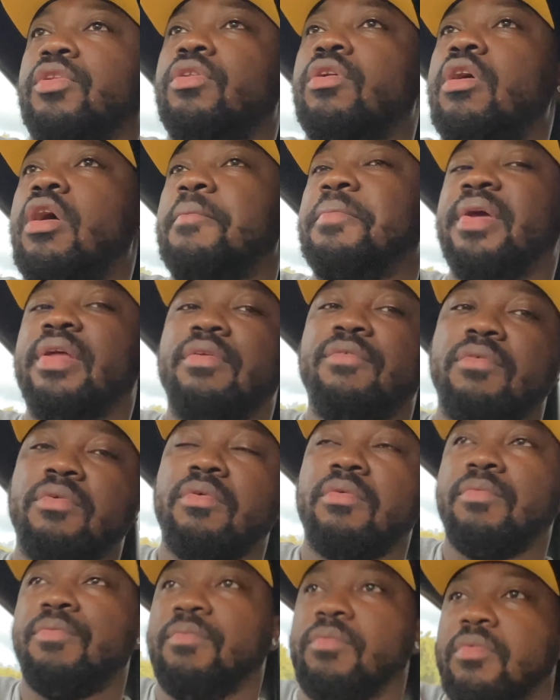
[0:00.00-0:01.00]
you know, I
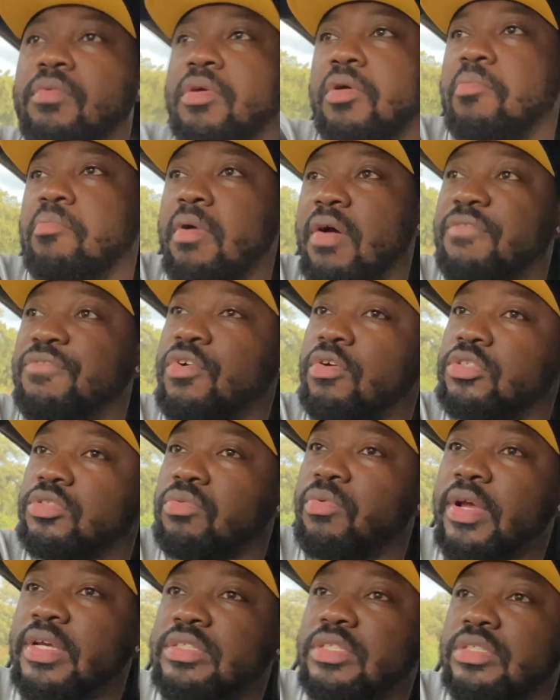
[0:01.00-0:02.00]
mean, my
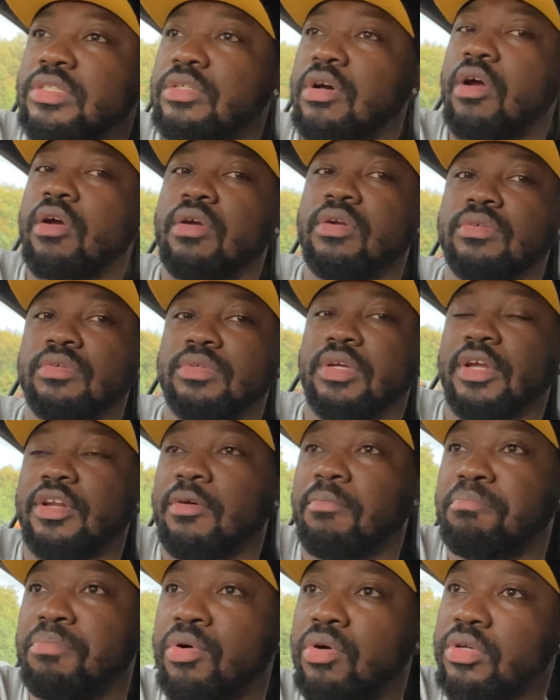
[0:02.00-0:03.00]
first races are
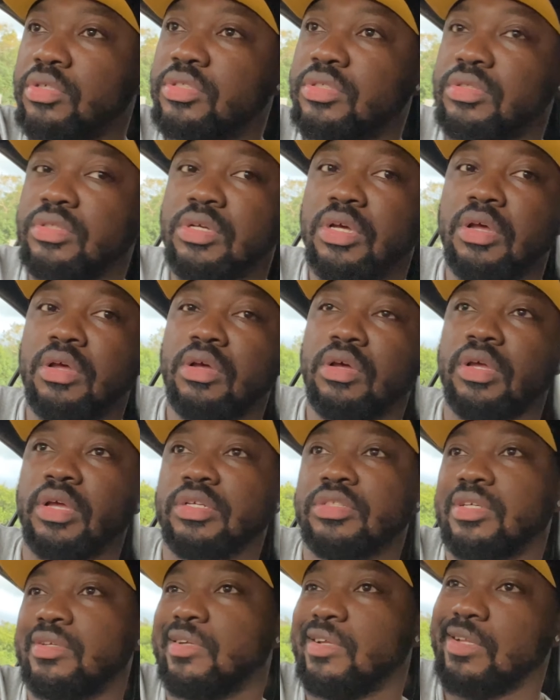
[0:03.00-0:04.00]
in the books.
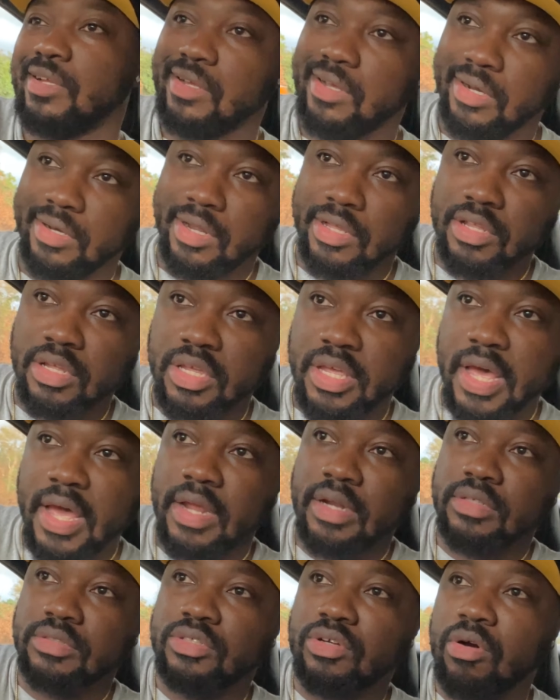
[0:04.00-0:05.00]
Just a, another
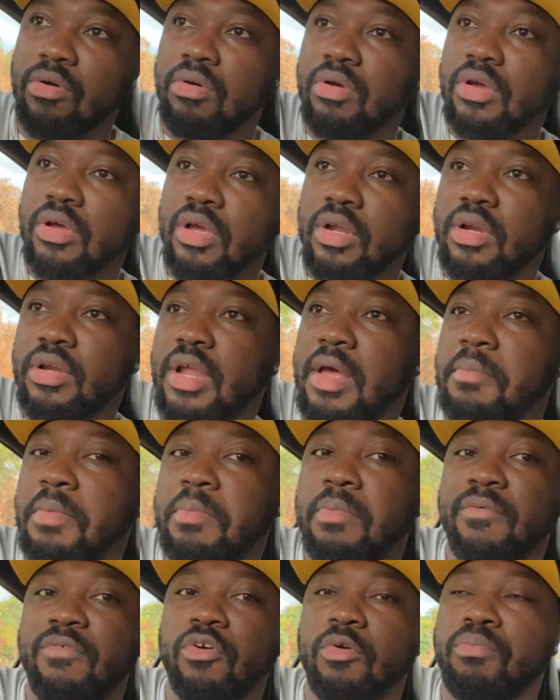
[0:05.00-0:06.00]
cat, so
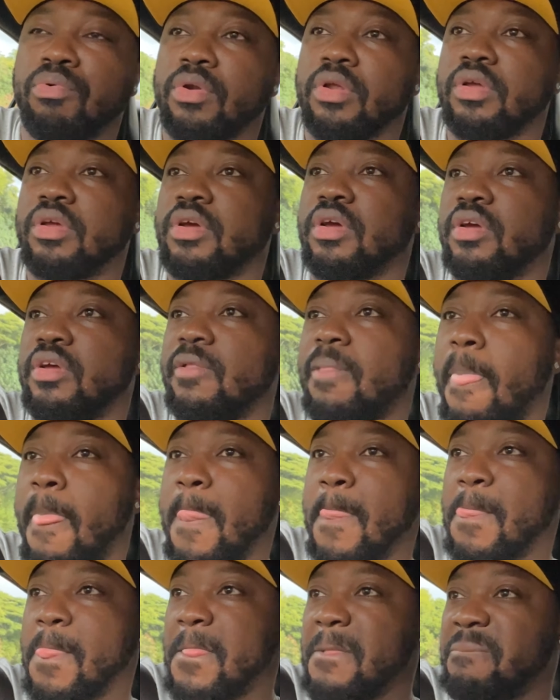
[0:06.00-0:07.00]
that made me feel pretty
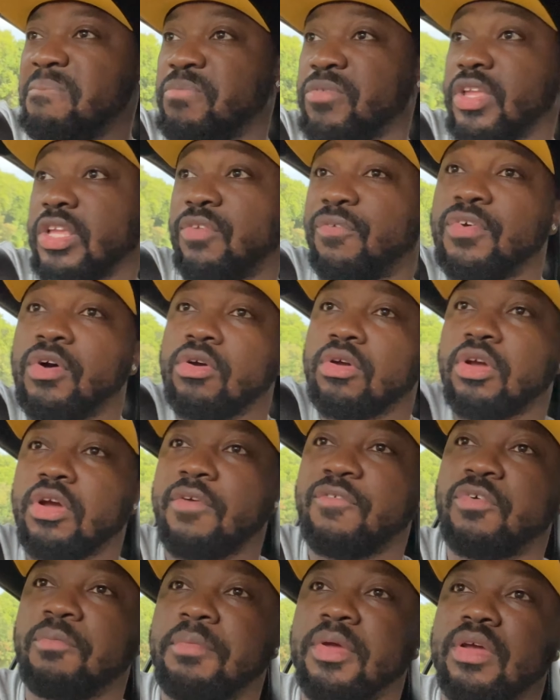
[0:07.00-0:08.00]
good. This
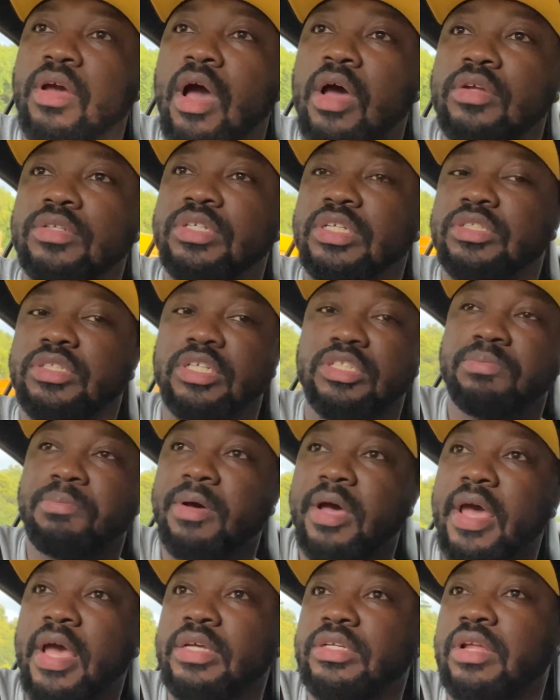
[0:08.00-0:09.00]
felt good for me, honestly,
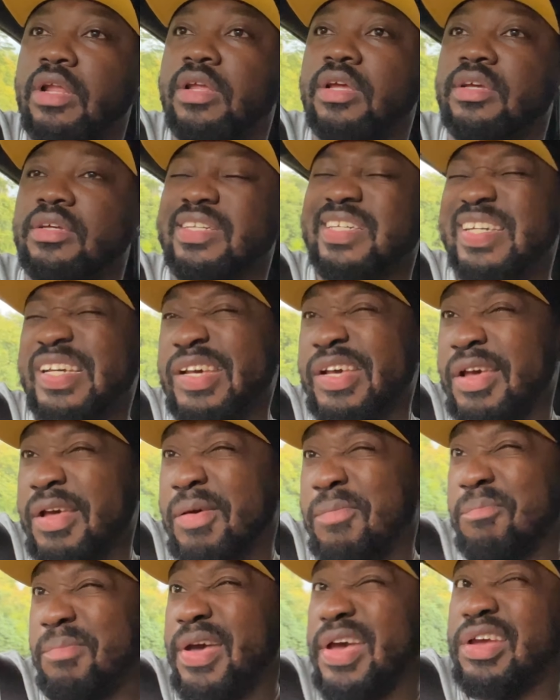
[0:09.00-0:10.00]
since my accident
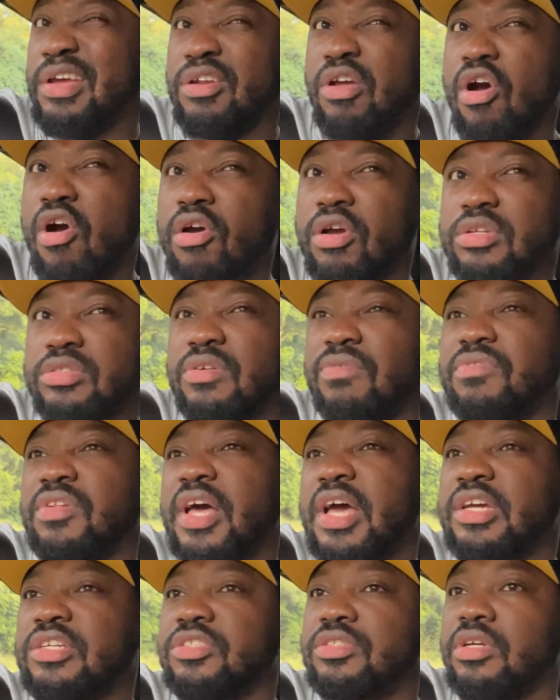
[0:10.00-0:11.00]
back in August
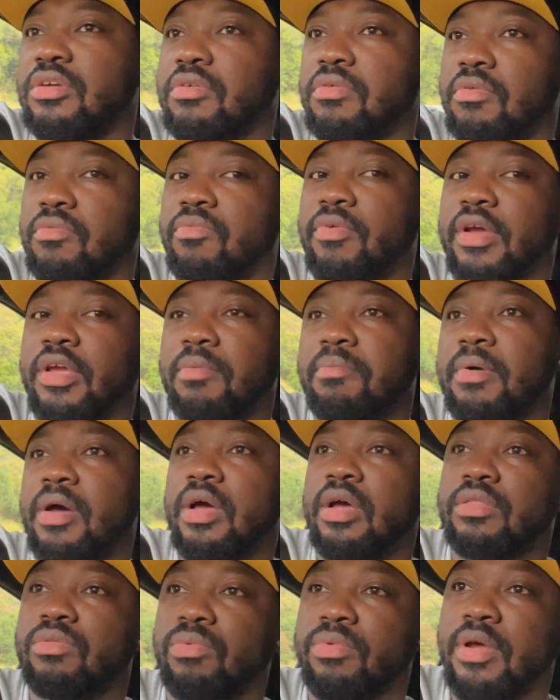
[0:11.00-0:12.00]
of last year,
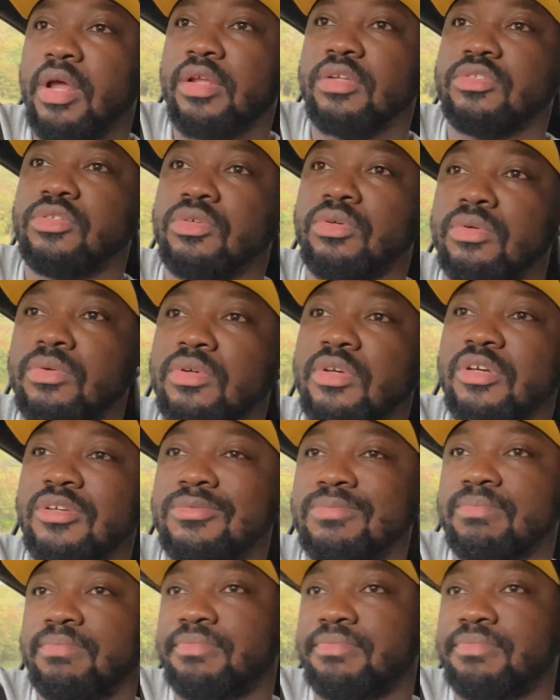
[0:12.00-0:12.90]
wrecking my 392.